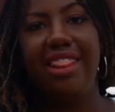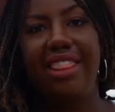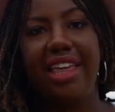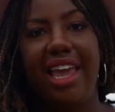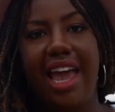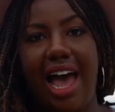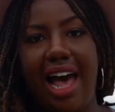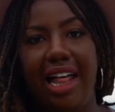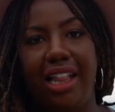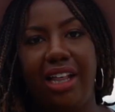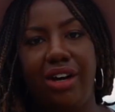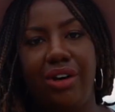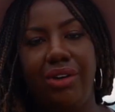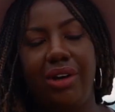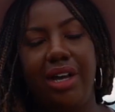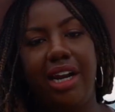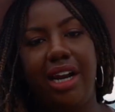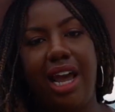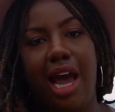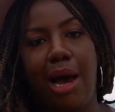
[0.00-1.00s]
it. The aloe
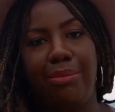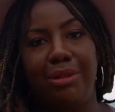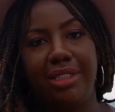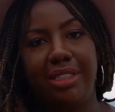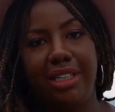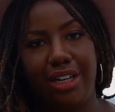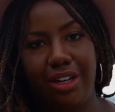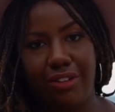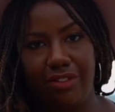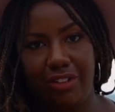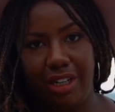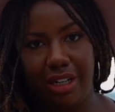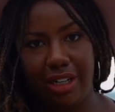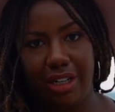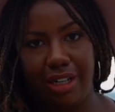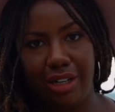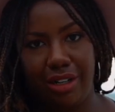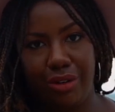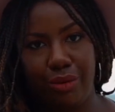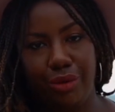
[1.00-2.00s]
and apple cider
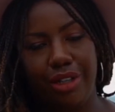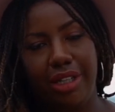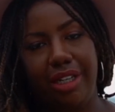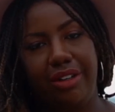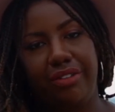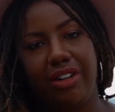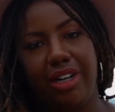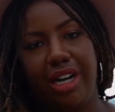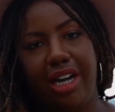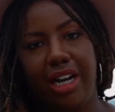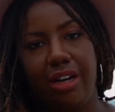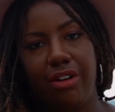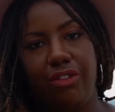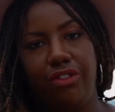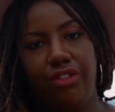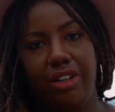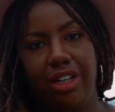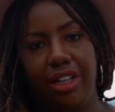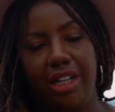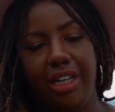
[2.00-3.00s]
vinegar will leave your hair
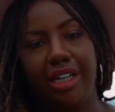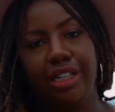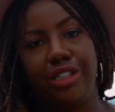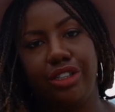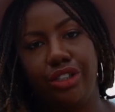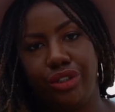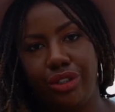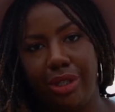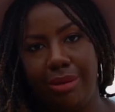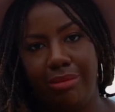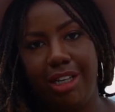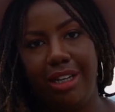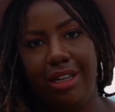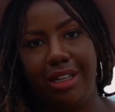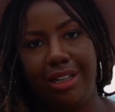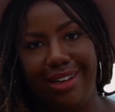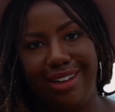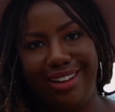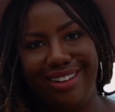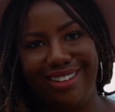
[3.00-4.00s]
feeling extremely
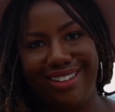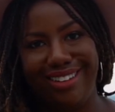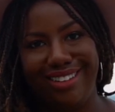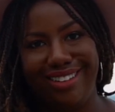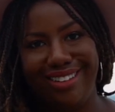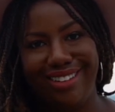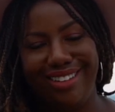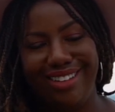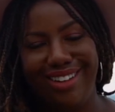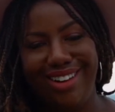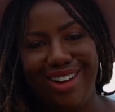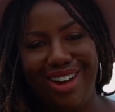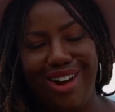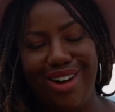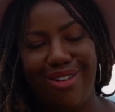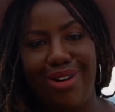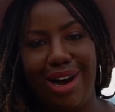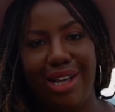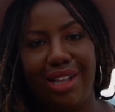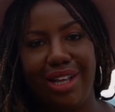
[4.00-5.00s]
clean,
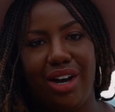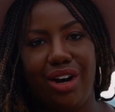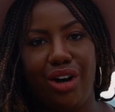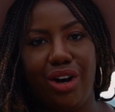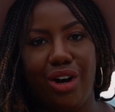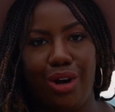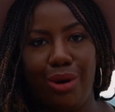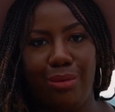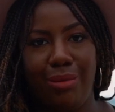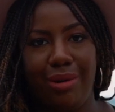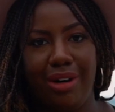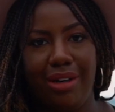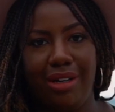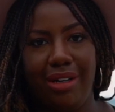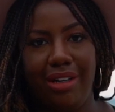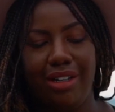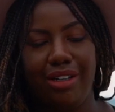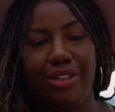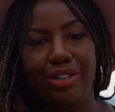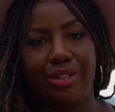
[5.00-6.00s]
while the jojoba,
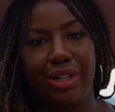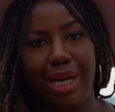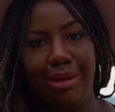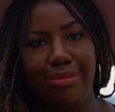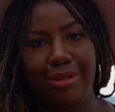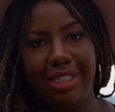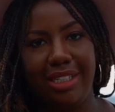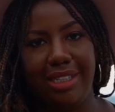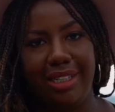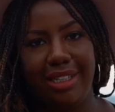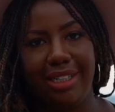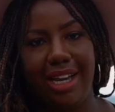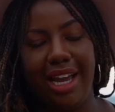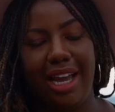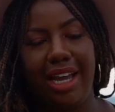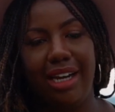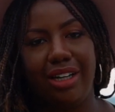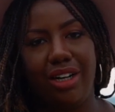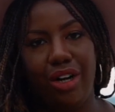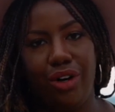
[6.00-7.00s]
grapeseed,
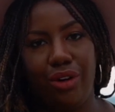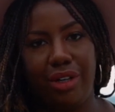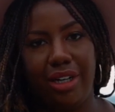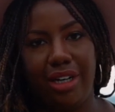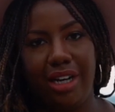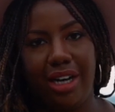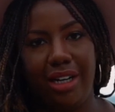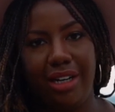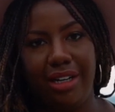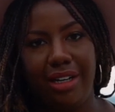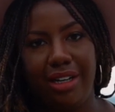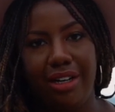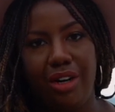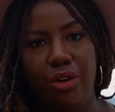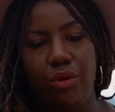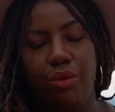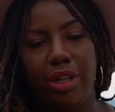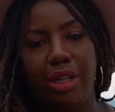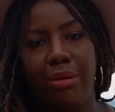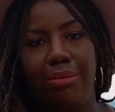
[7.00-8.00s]
and coconut
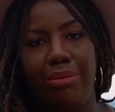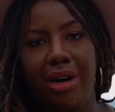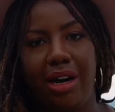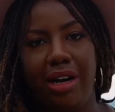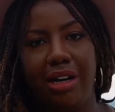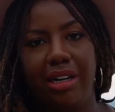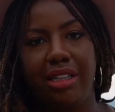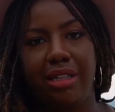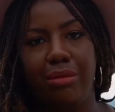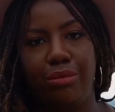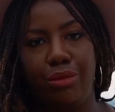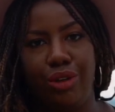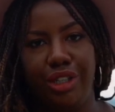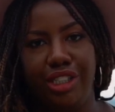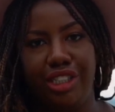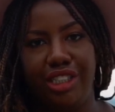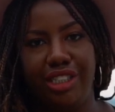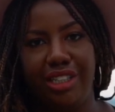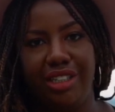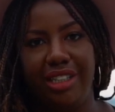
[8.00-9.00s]
impart the
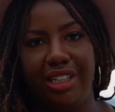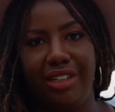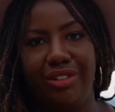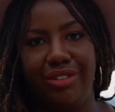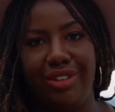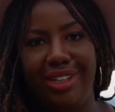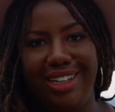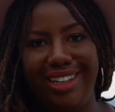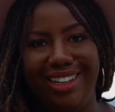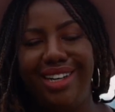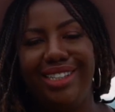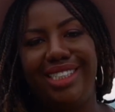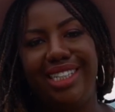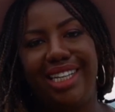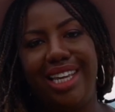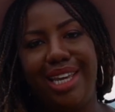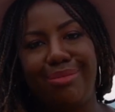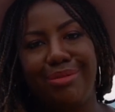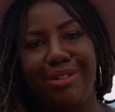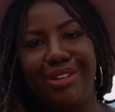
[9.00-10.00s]
moisture that you need to
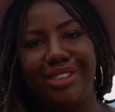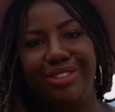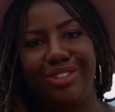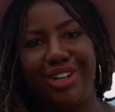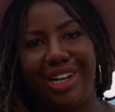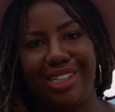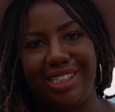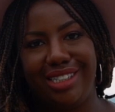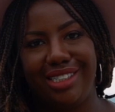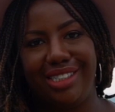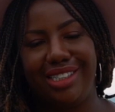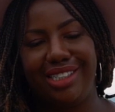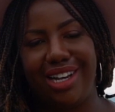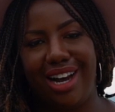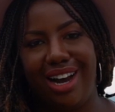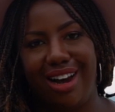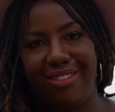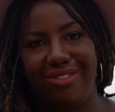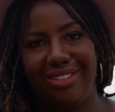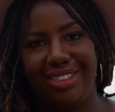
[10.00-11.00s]
keep your tresses
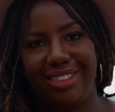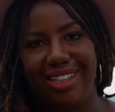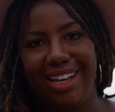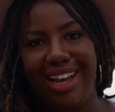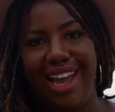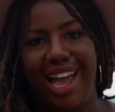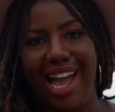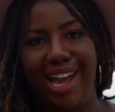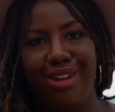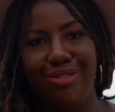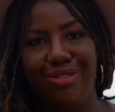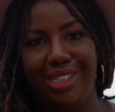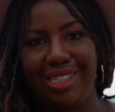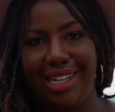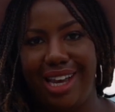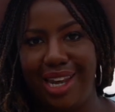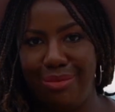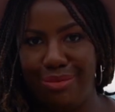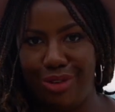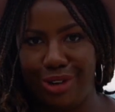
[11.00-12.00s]
soft and
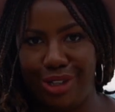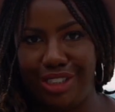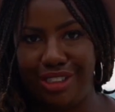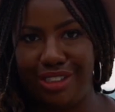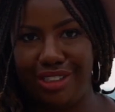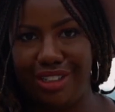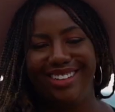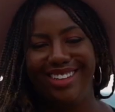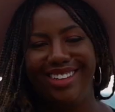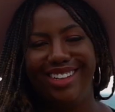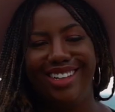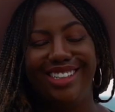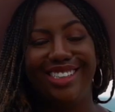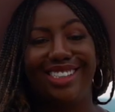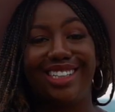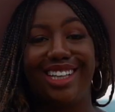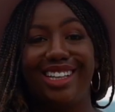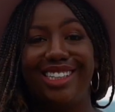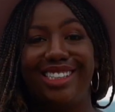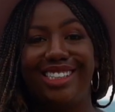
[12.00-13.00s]
retain moisture.
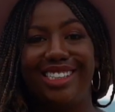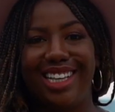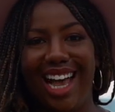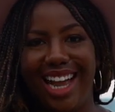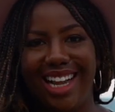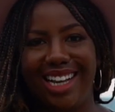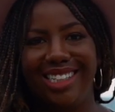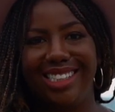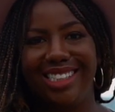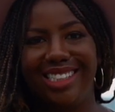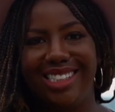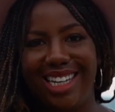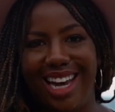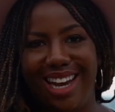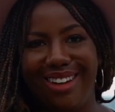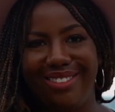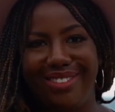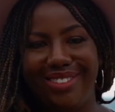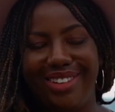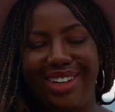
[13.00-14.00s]
So the second
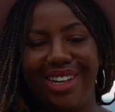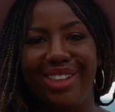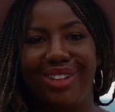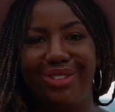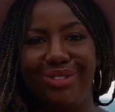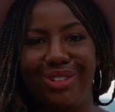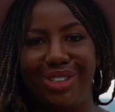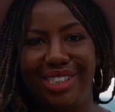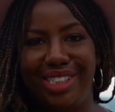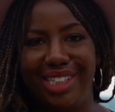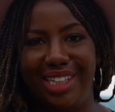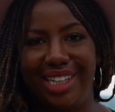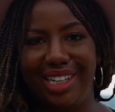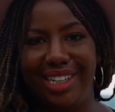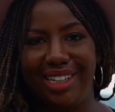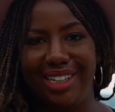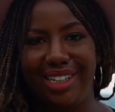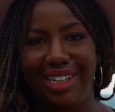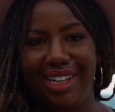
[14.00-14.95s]
step in the routine,